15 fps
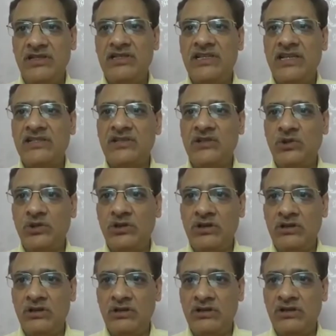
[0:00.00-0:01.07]
It has
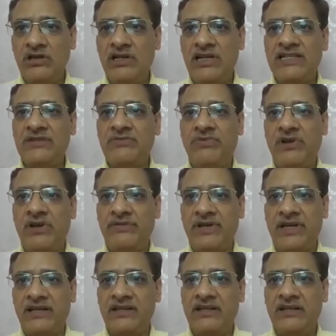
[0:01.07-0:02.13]
less
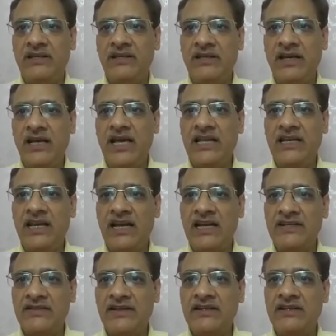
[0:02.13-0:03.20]
flowering and
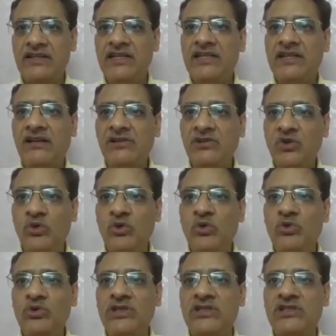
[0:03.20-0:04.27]
another it also
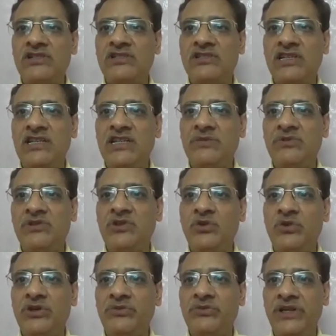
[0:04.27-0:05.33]
loses its leaves
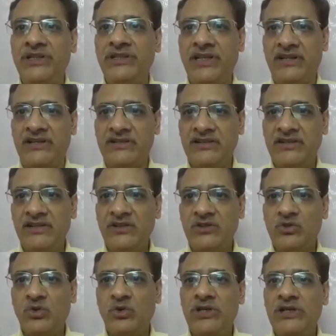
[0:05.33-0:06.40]
during winter
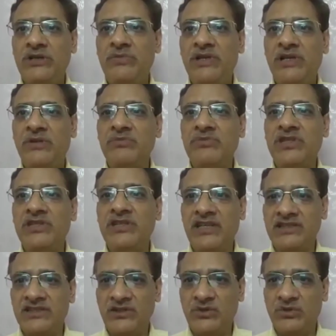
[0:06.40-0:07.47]
so it becomes
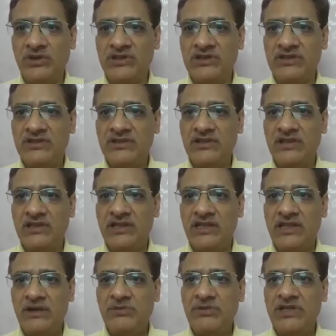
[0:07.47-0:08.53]
deciduous
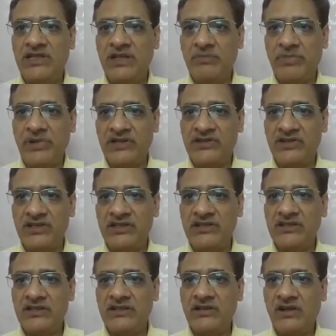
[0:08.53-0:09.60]
if the temperature
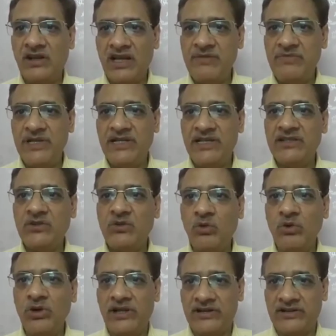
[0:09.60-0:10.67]
is climate is
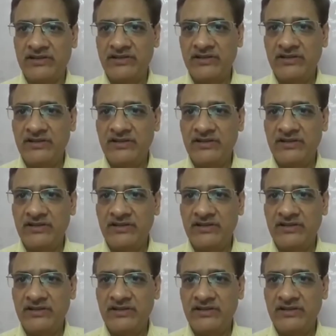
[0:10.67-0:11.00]
cooler